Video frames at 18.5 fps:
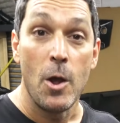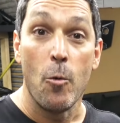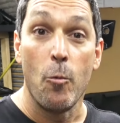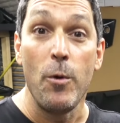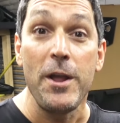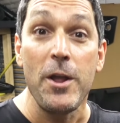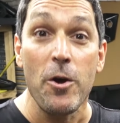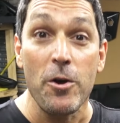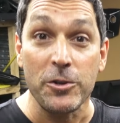
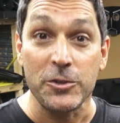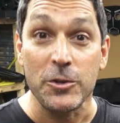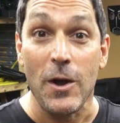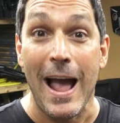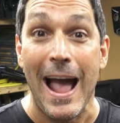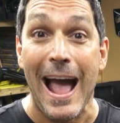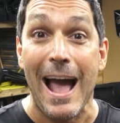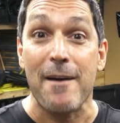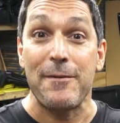We also
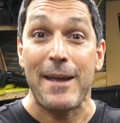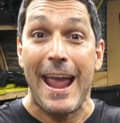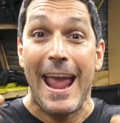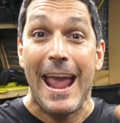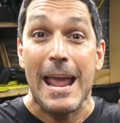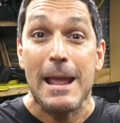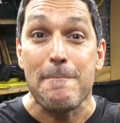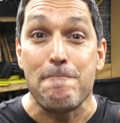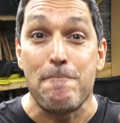have
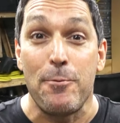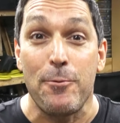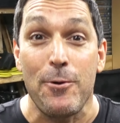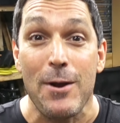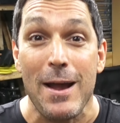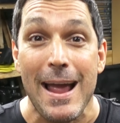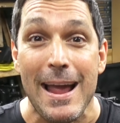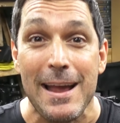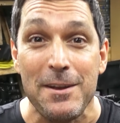a
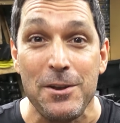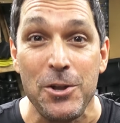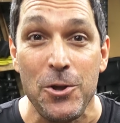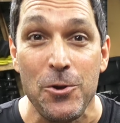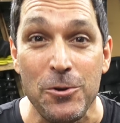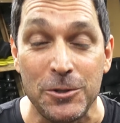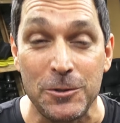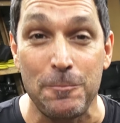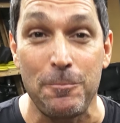brand
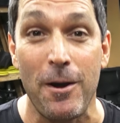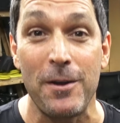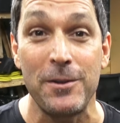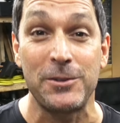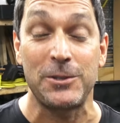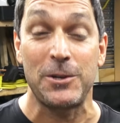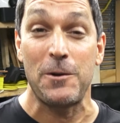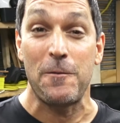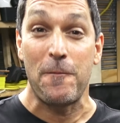new
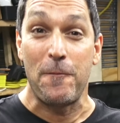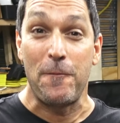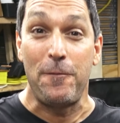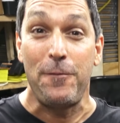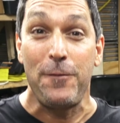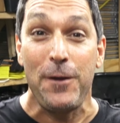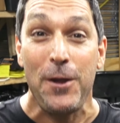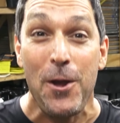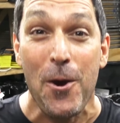sponsor,
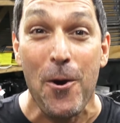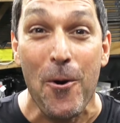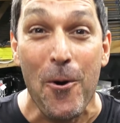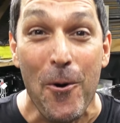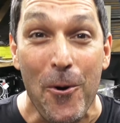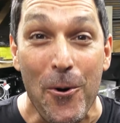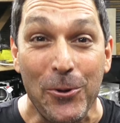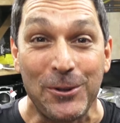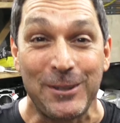
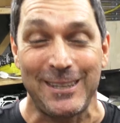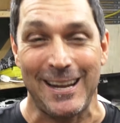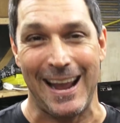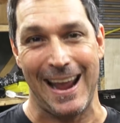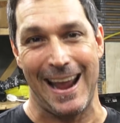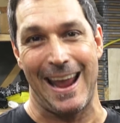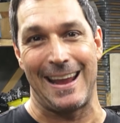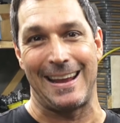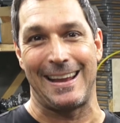
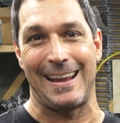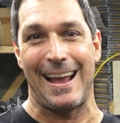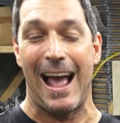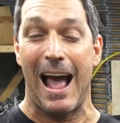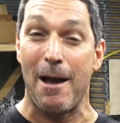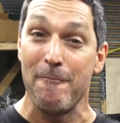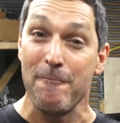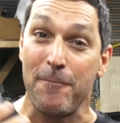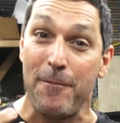Fueltech.
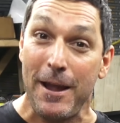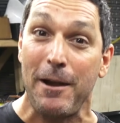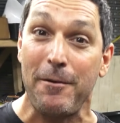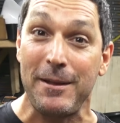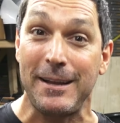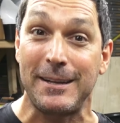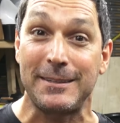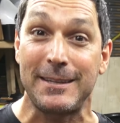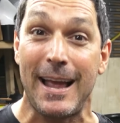I'm
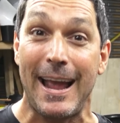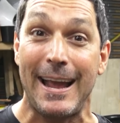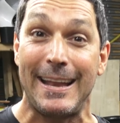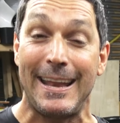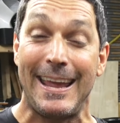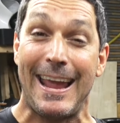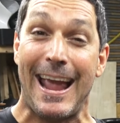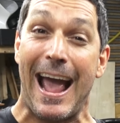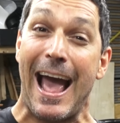very
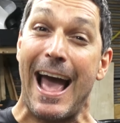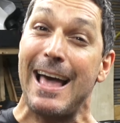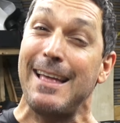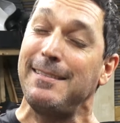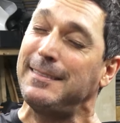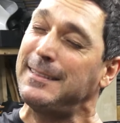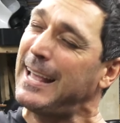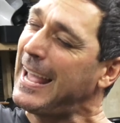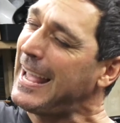excited,
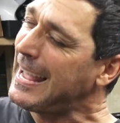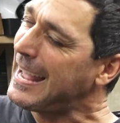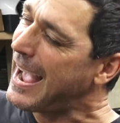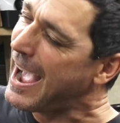and they